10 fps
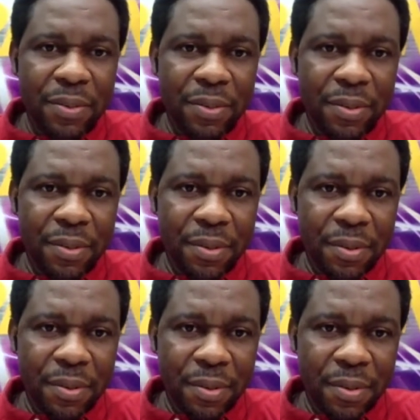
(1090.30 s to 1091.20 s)

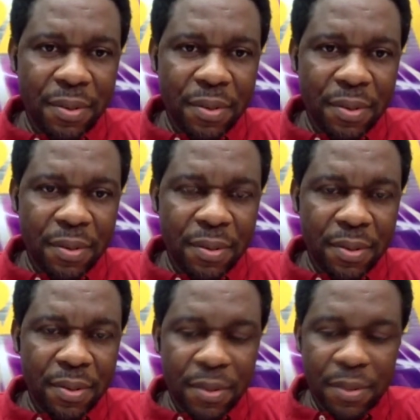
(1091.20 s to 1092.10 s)
Nothing is said.